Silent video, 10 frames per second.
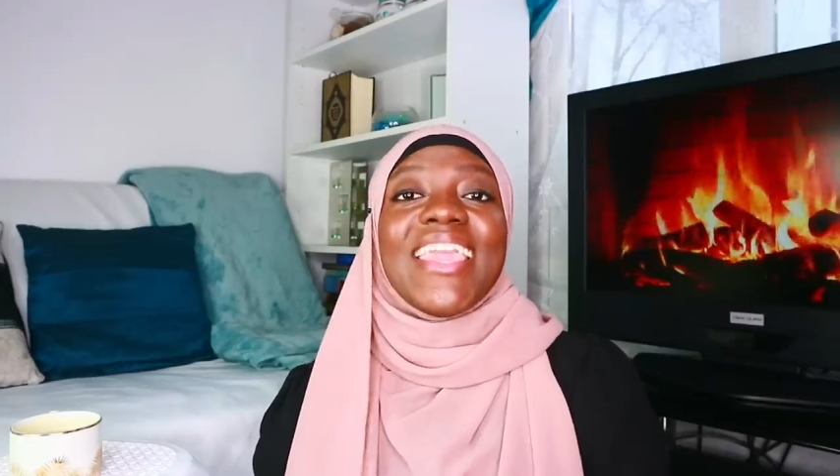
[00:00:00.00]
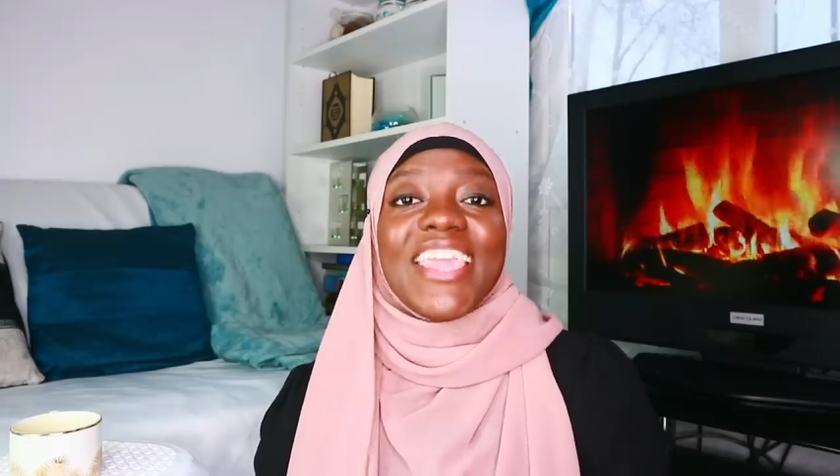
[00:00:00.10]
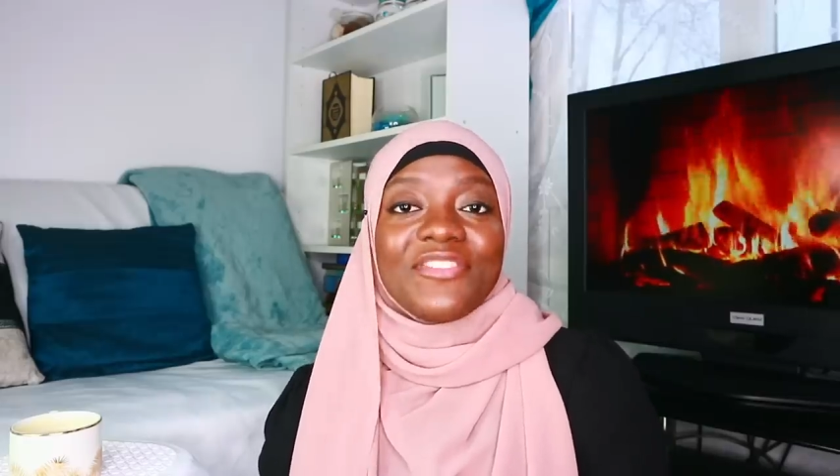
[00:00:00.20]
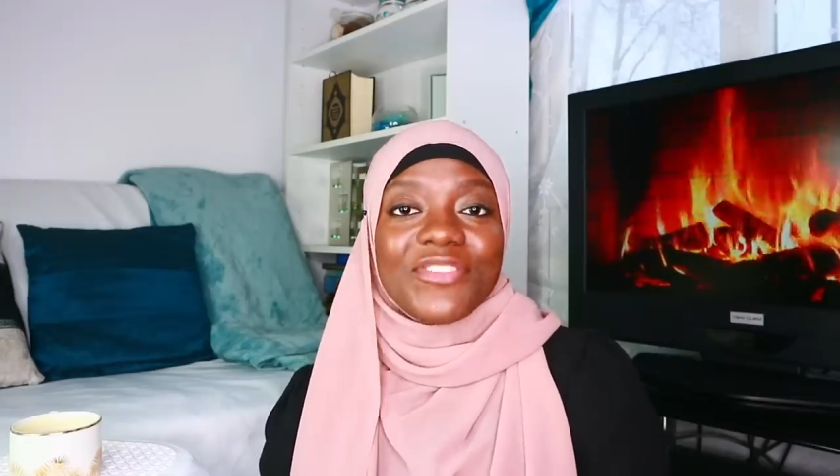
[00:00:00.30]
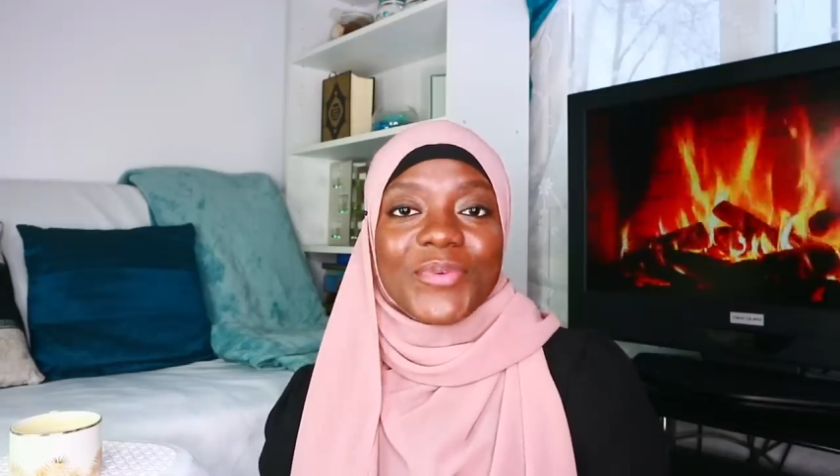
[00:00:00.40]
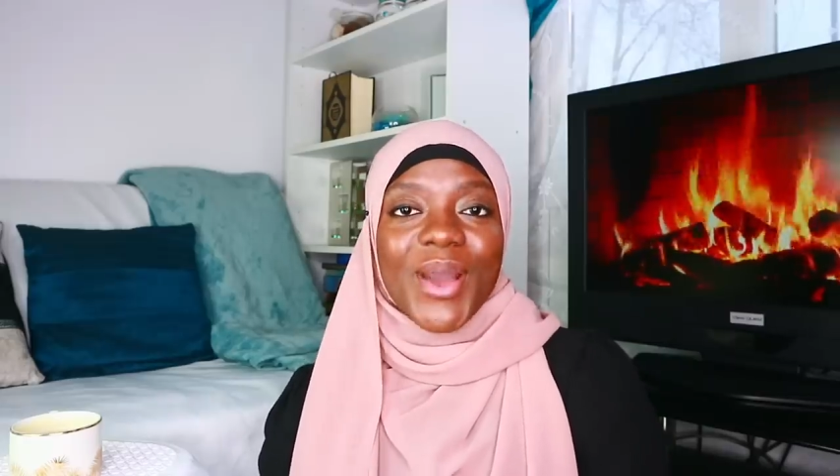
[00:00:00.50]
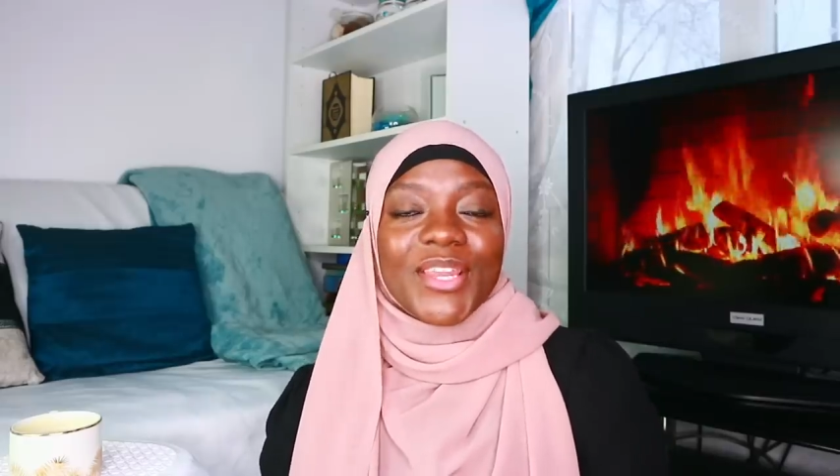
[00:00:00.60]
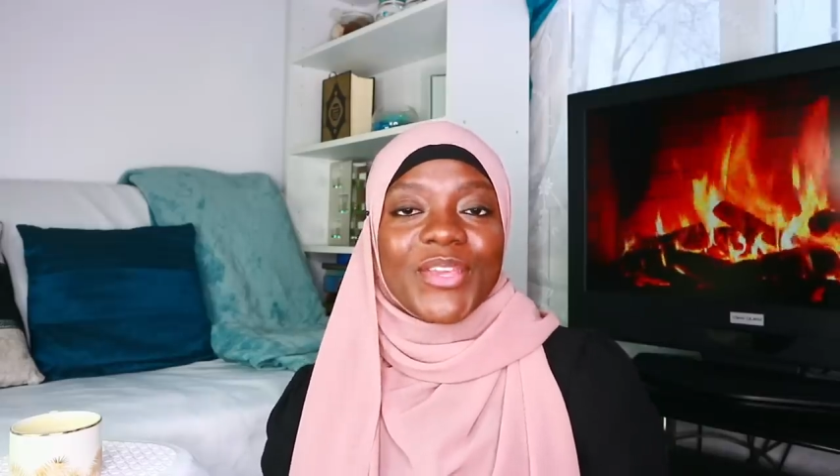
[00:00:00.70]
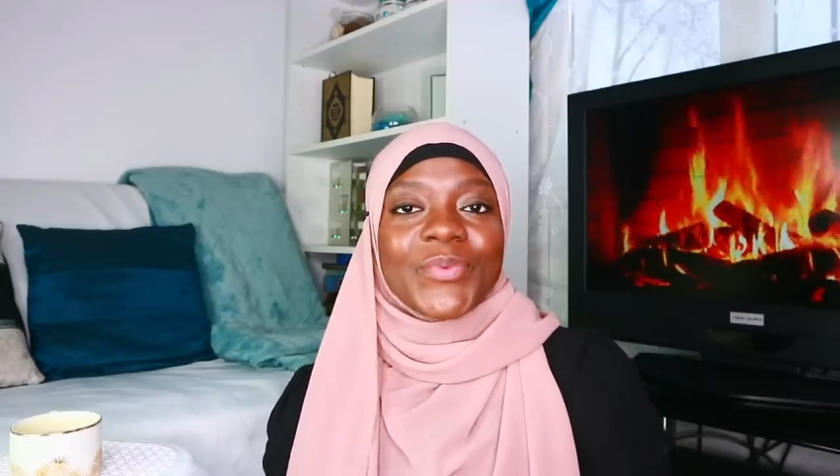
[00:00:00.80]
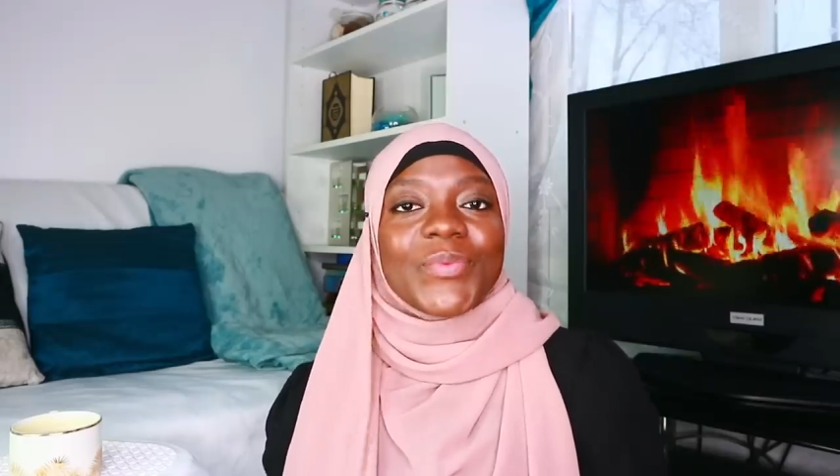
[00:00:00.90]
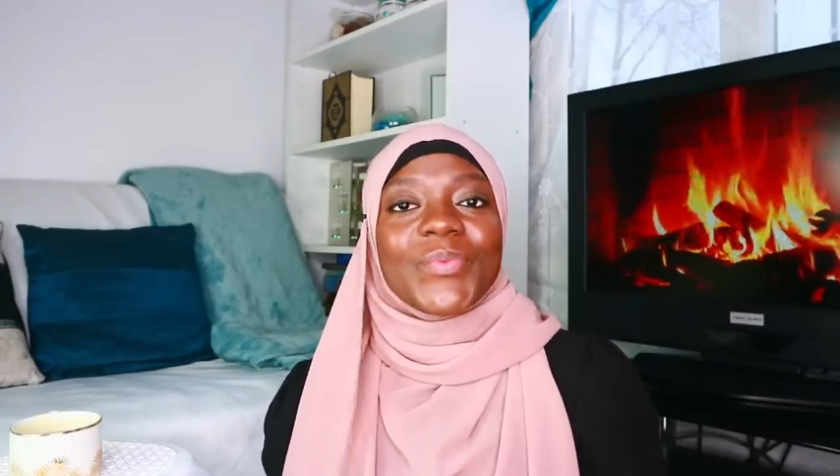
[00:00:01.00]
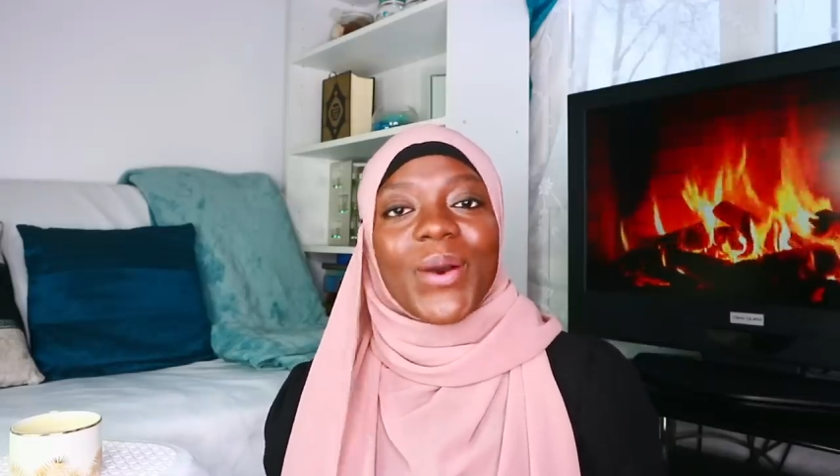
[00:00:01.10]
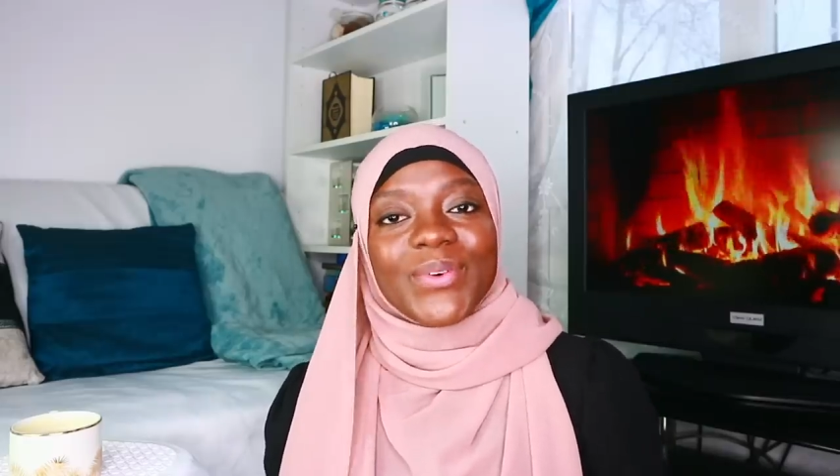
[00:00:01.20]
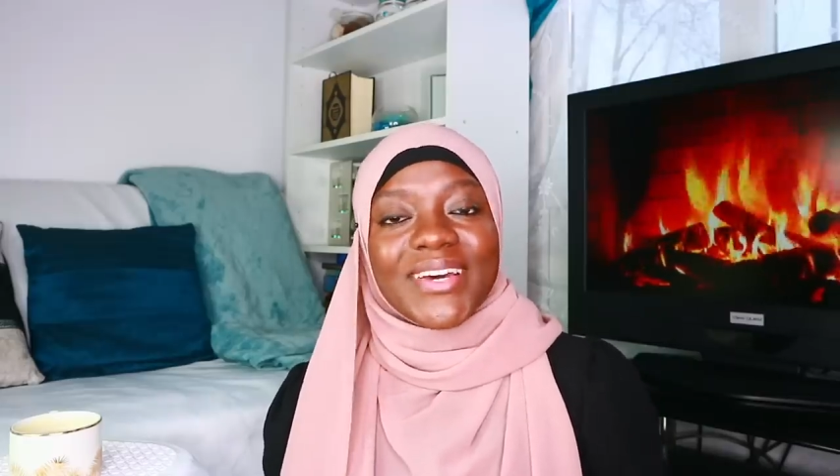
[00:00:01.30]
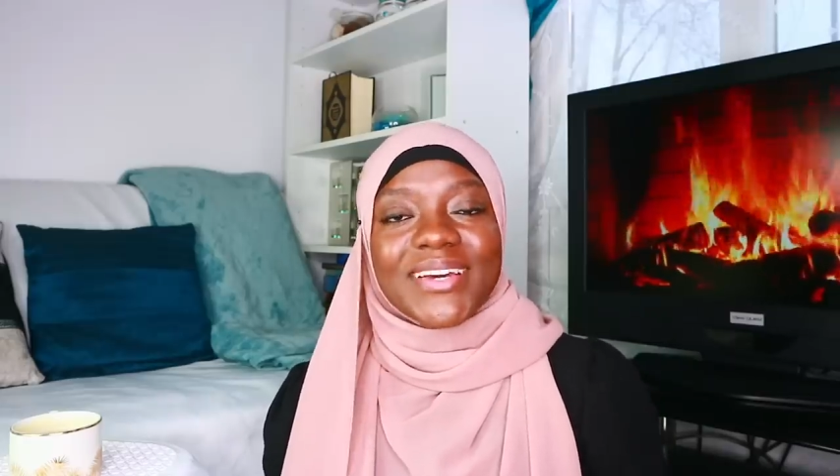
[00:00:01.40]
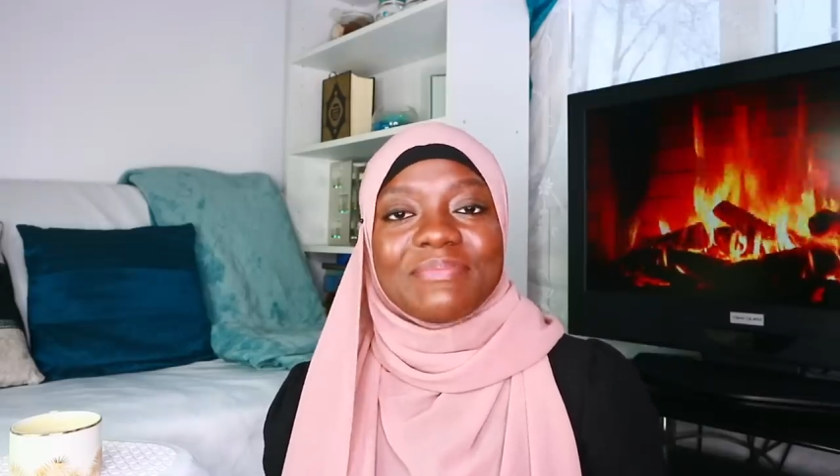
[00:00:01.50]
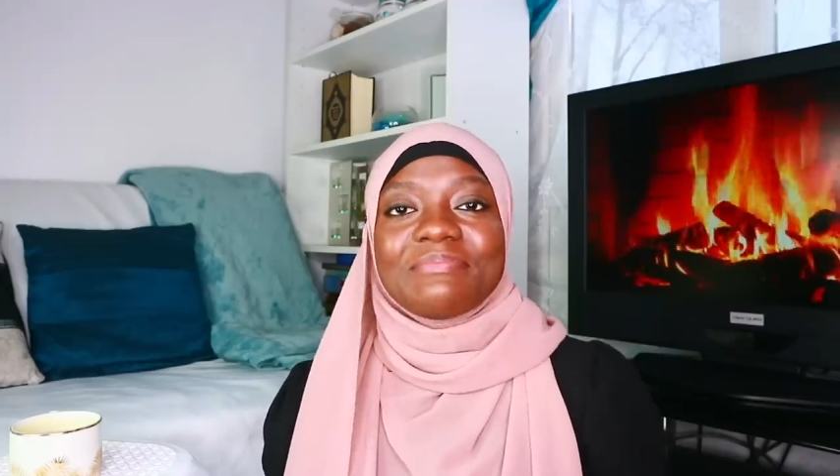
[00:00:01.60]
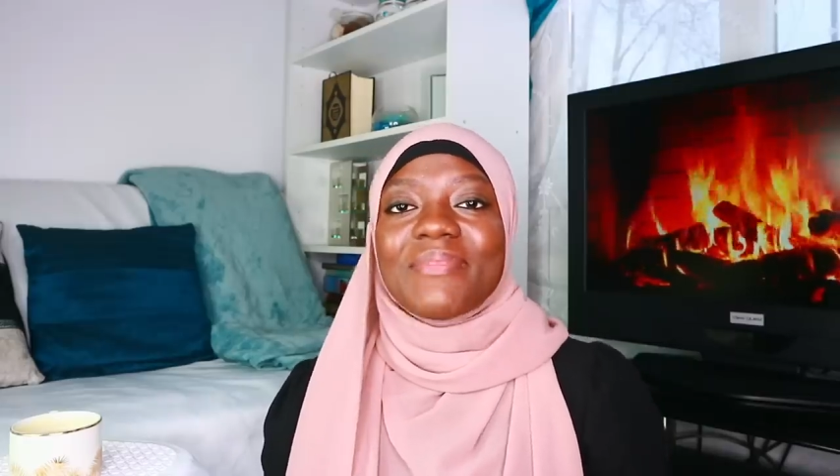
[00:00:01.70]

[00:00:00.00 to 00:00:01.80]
if you are new welcome